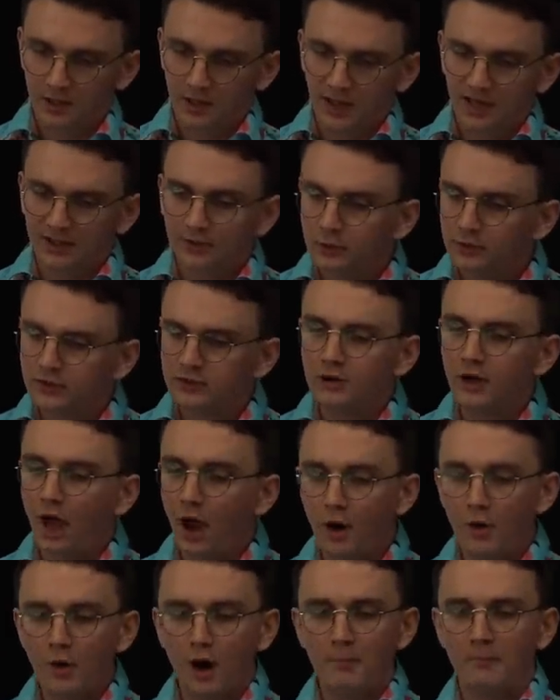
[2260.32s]
And there was
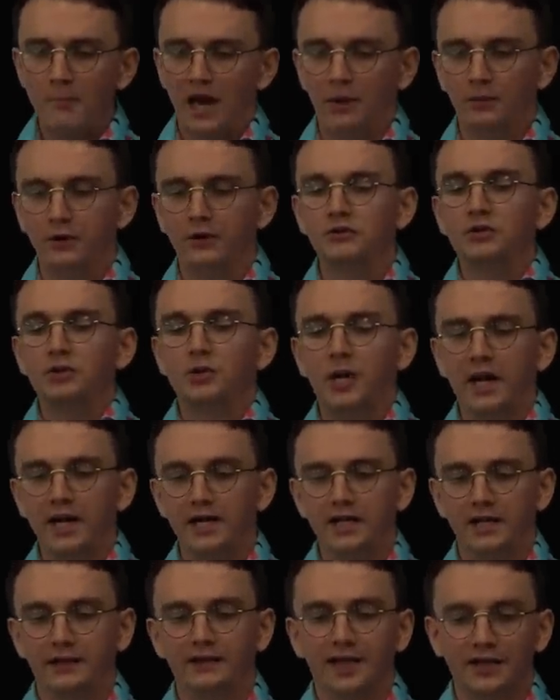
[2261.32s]
no amount of
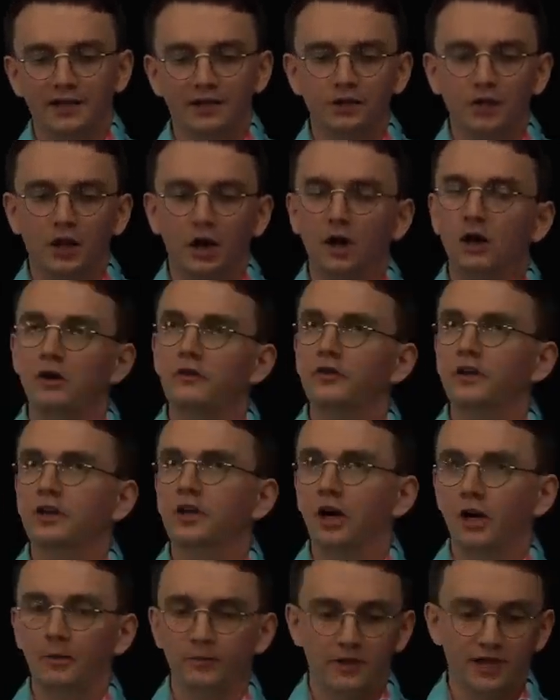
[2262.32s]
training that could
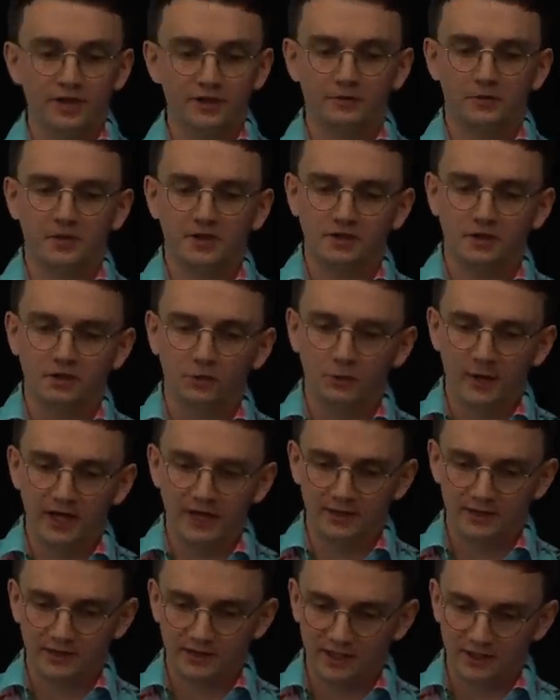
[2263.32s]
overcome these critical
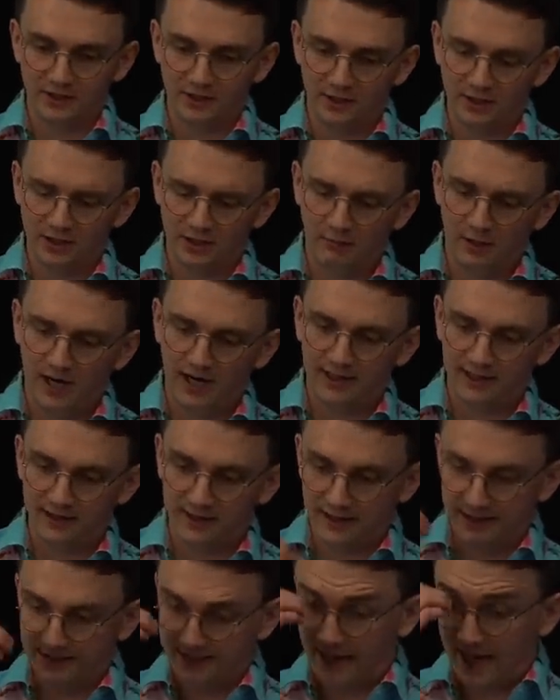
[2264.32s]
weaknesses undermining
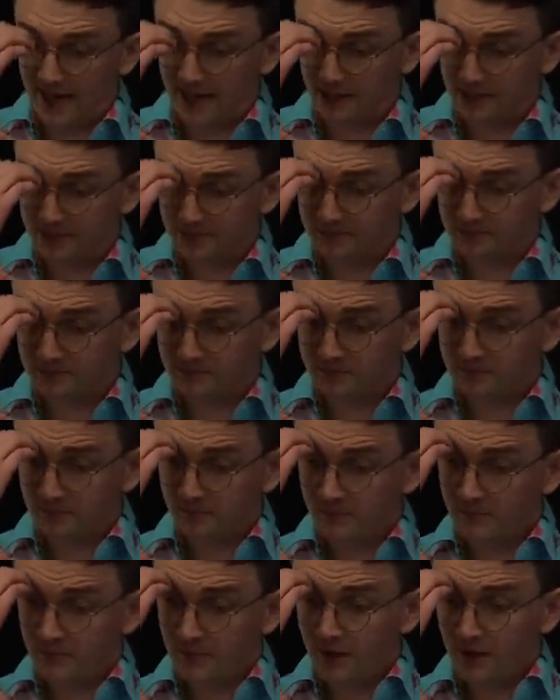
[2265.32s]
the attack.
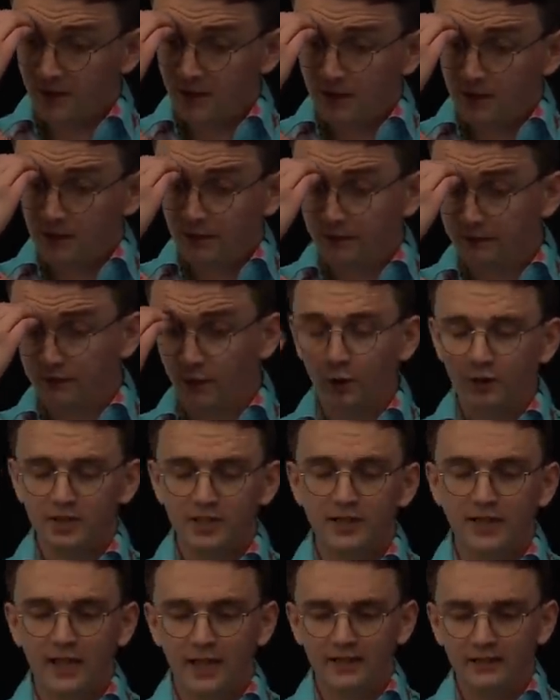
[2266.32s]
The
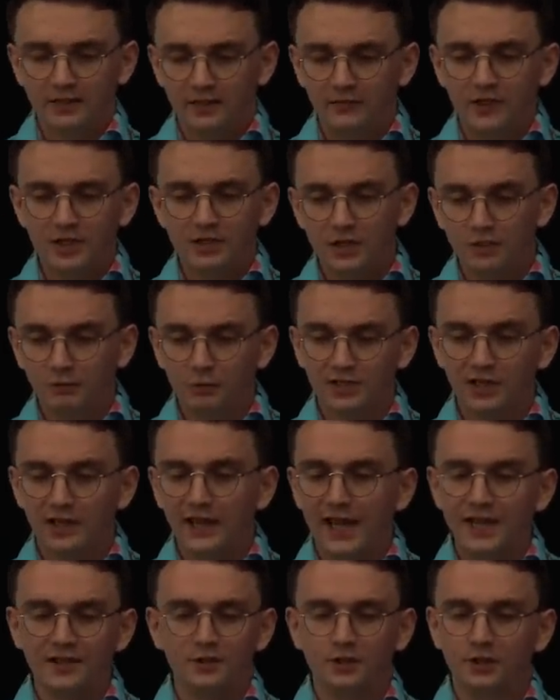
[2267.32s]
49th Division was
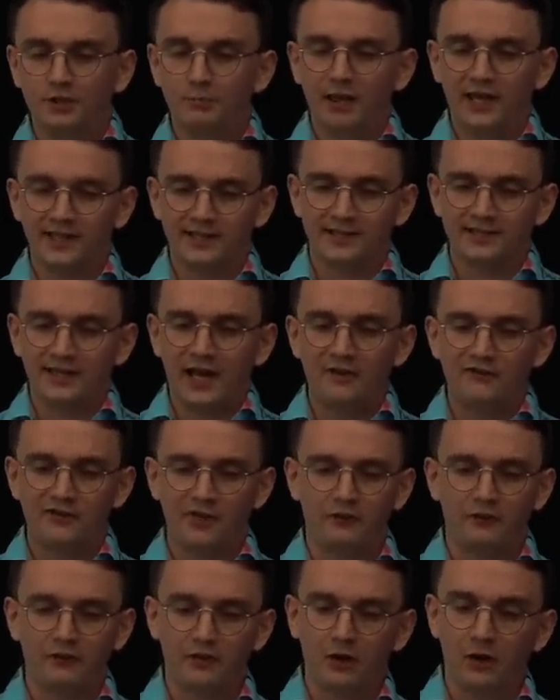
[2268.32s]
lectured by a
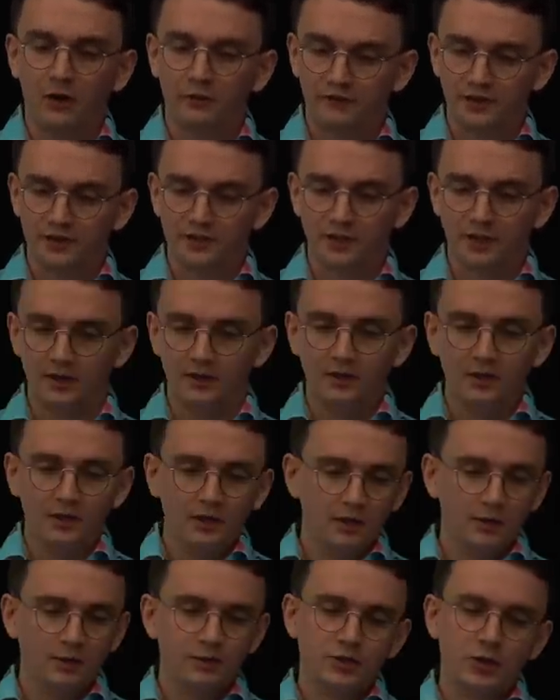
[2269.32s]
staff officer
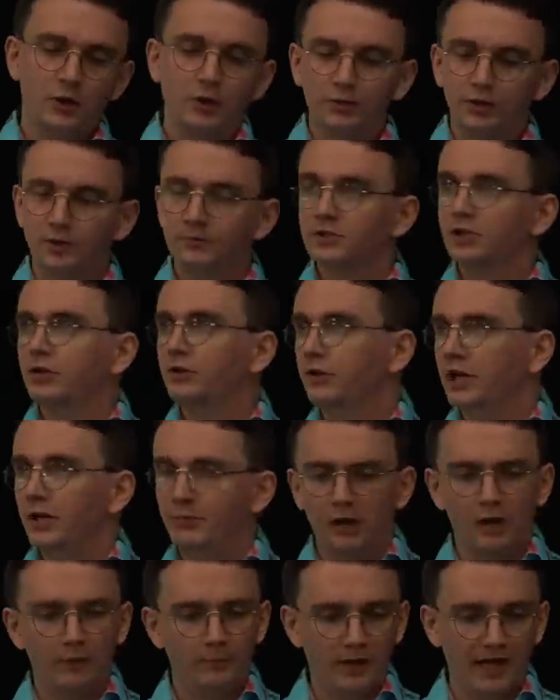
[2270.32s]
who told them to
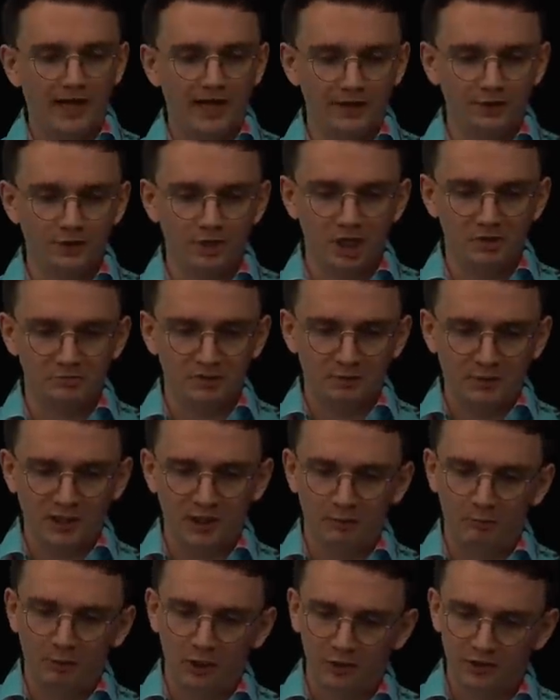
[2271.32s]
creep up behind German
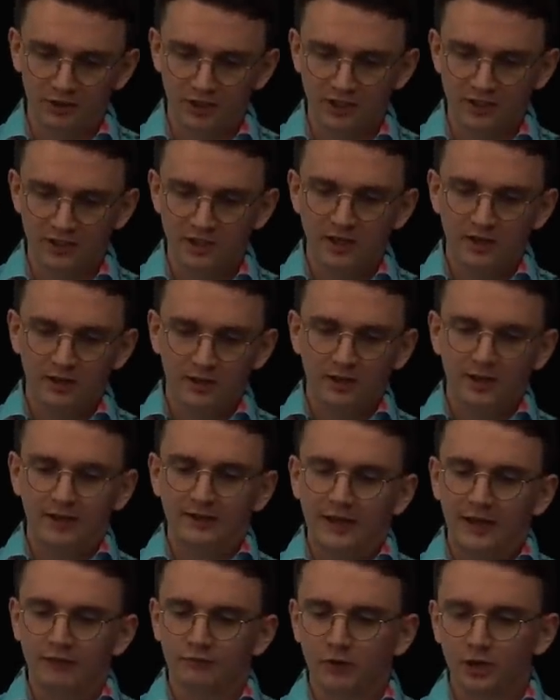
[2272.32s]
pillboxes
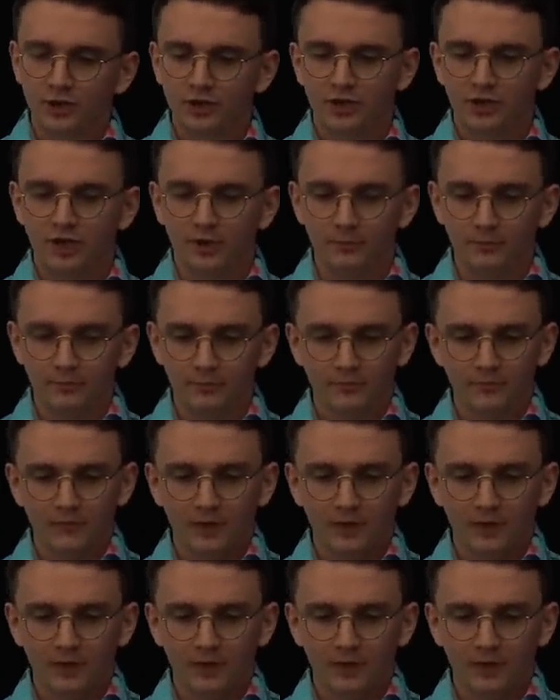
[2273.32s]
and then rush them